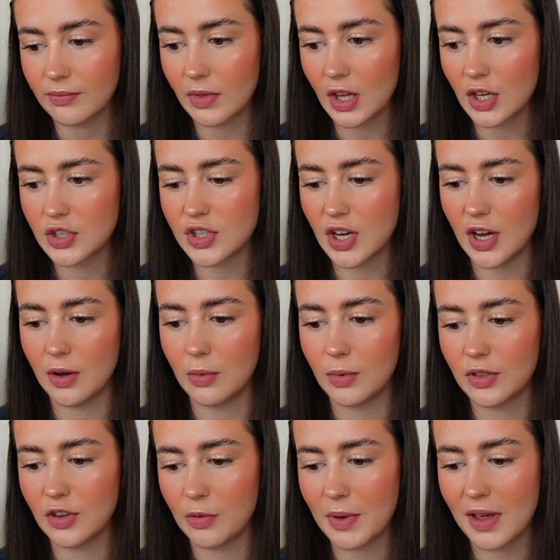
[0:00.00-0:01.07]
So
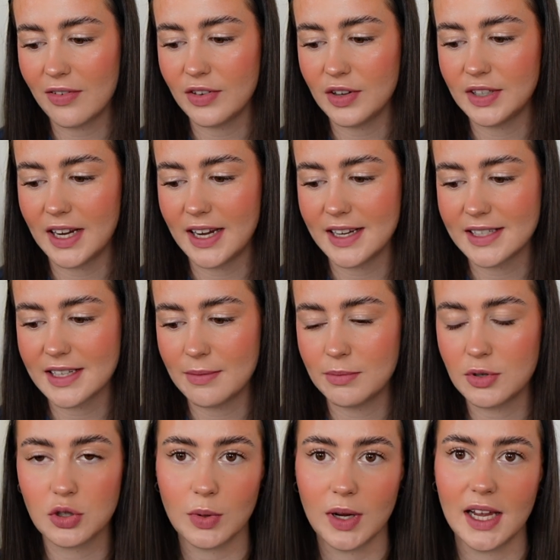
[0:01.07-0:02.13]
there'll be a few days in
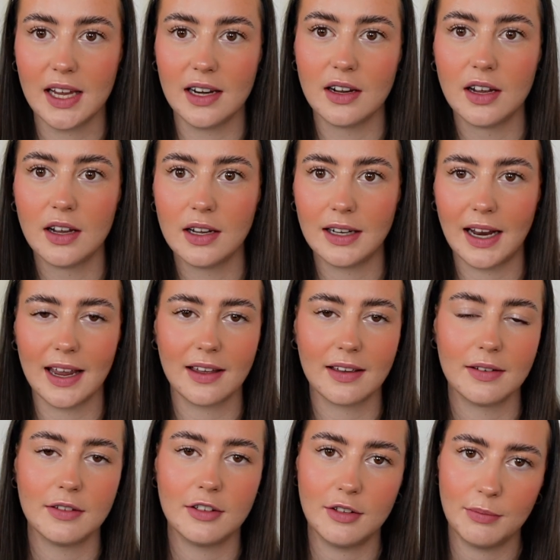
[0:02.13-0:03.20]
between, like
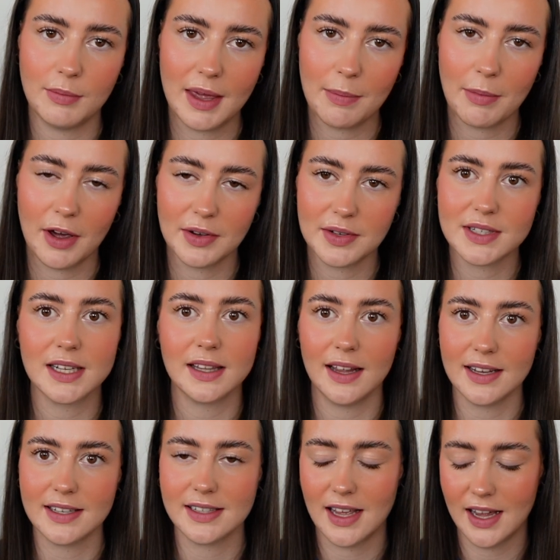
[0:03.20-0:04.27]
me posting
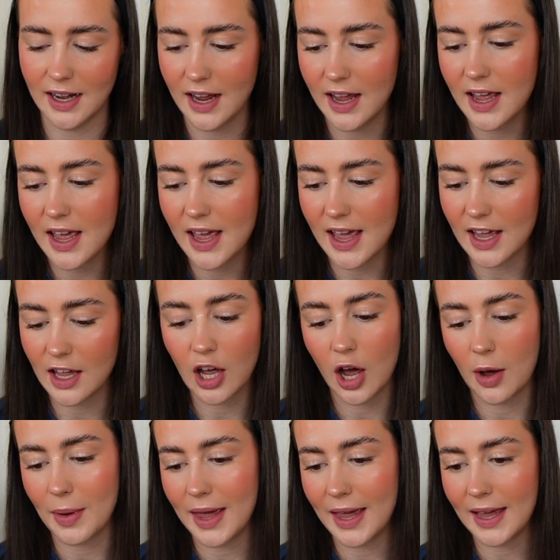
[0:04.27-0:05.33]
this and then it
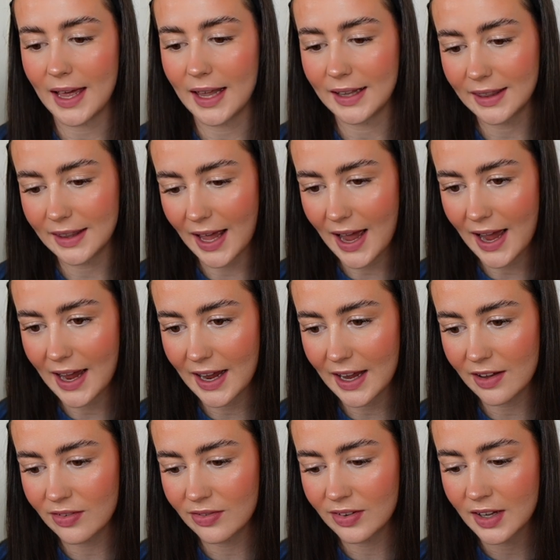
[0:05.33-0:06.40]
going
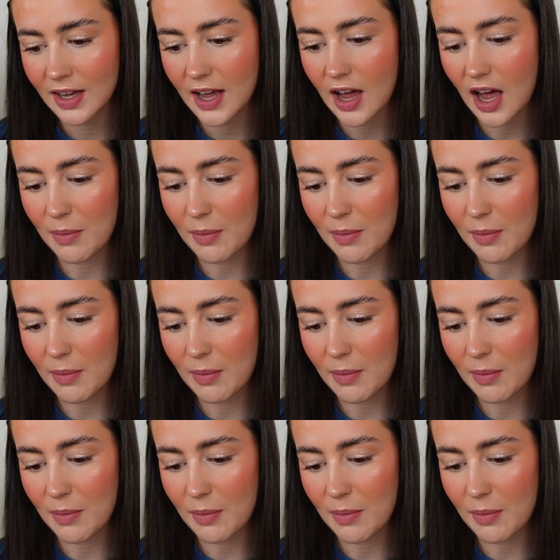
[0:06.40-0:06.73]
live.